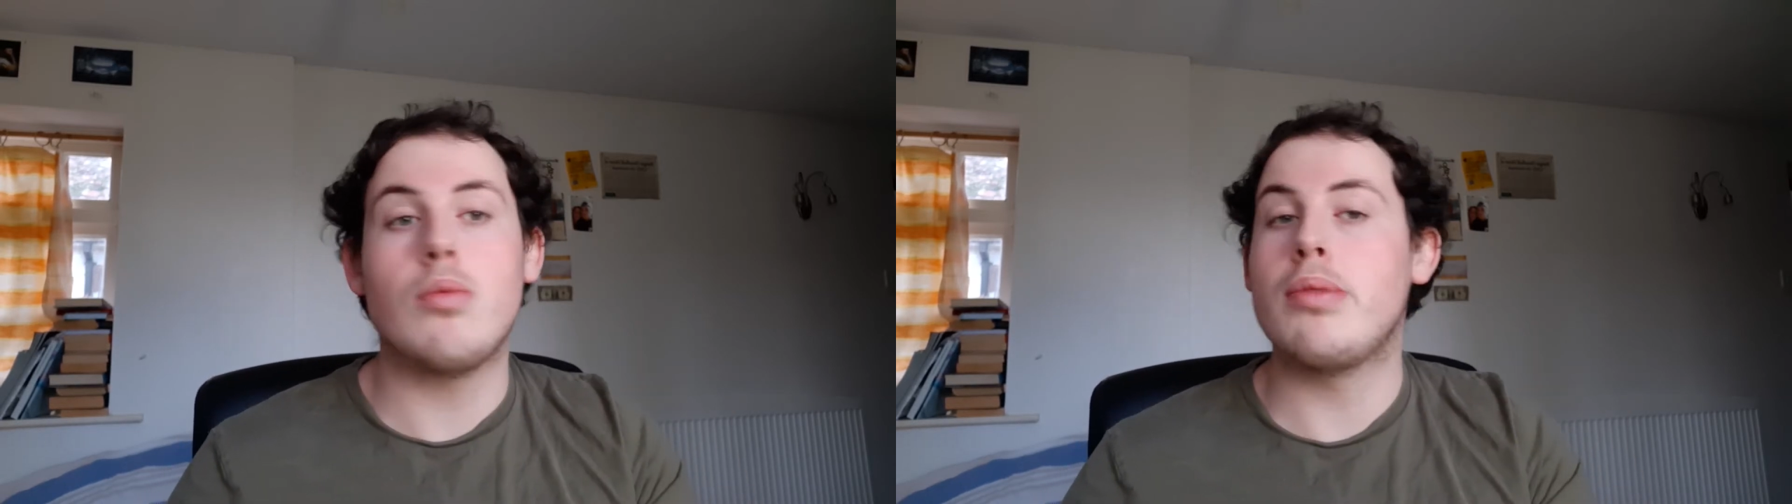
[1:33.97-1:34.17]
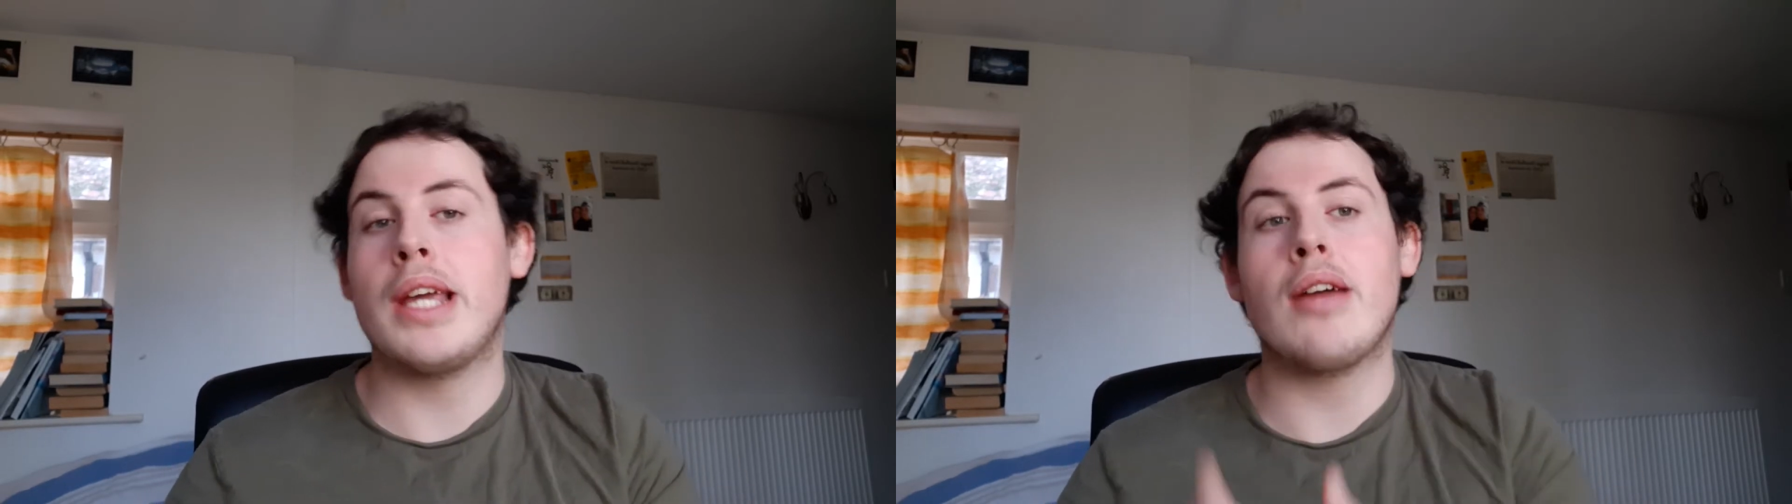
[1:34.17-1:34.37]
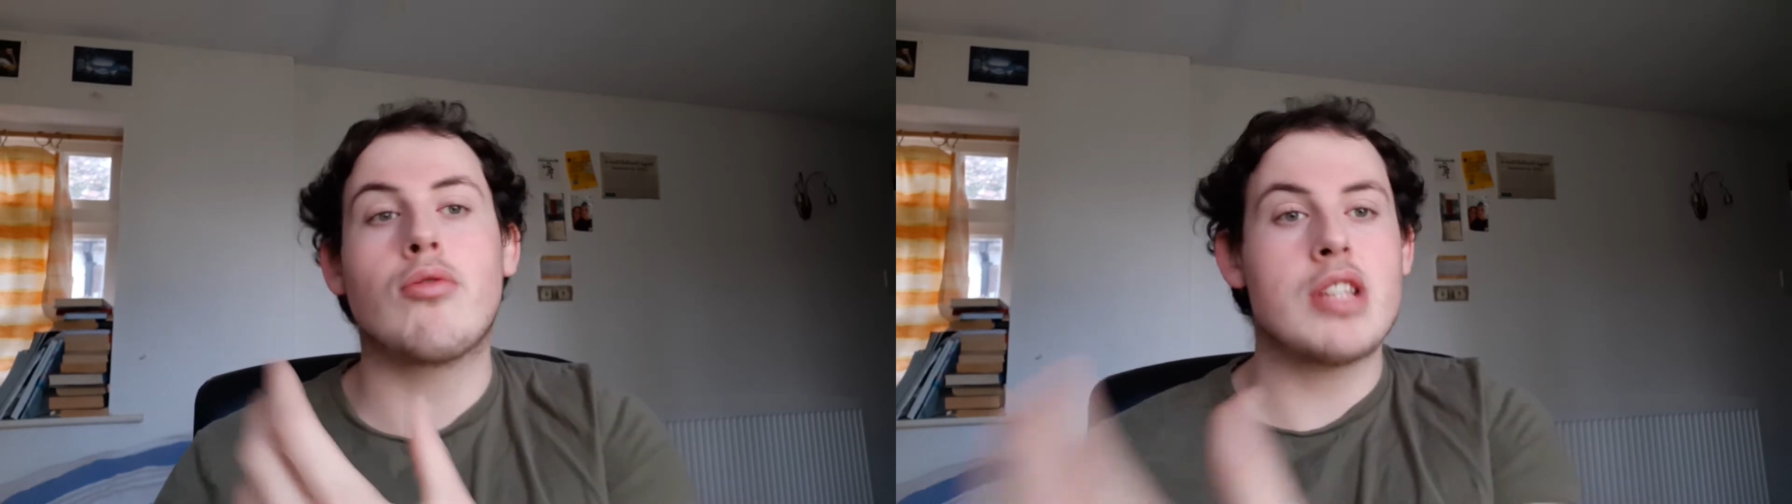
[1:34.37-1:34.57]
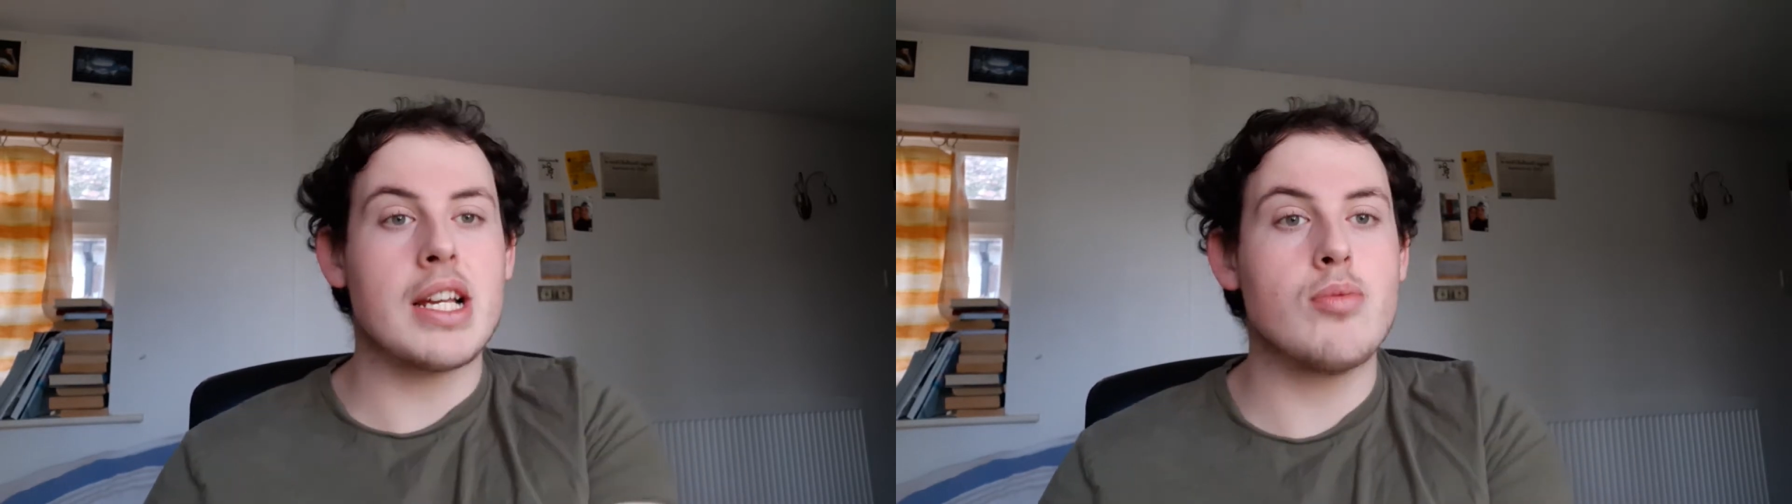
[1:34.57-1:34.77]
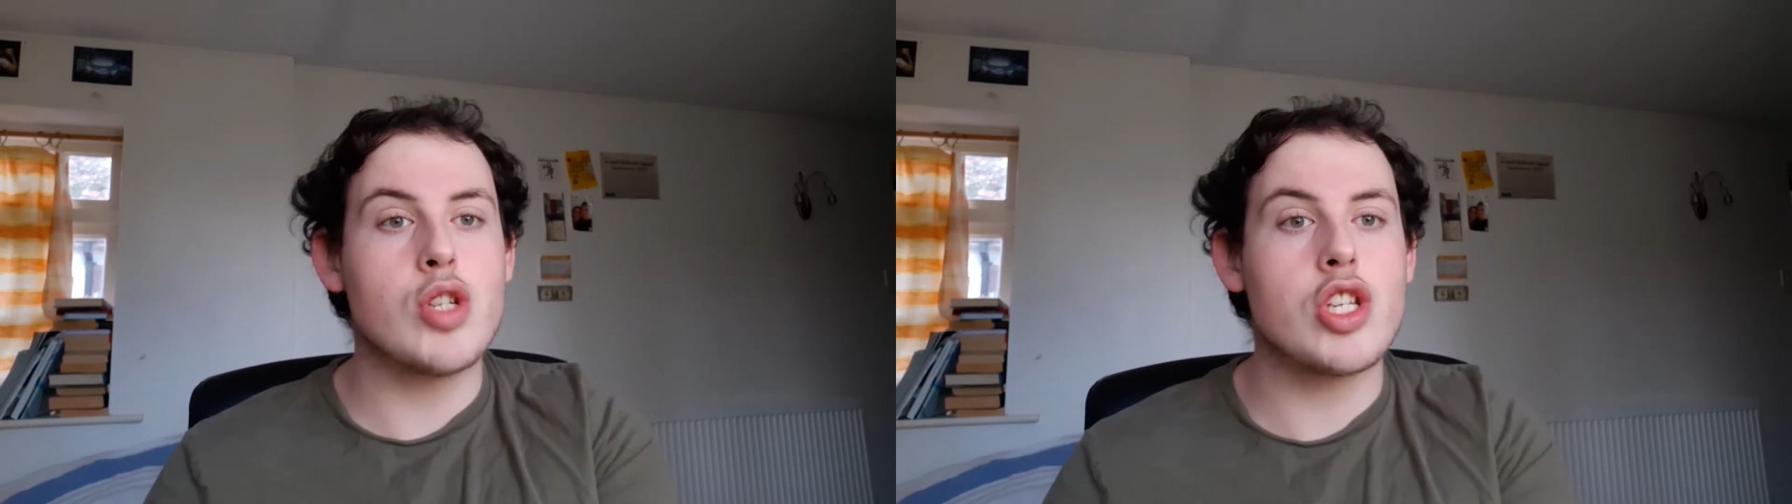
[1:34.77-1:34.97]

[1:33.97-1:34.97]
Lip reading: We've been counter-attacking with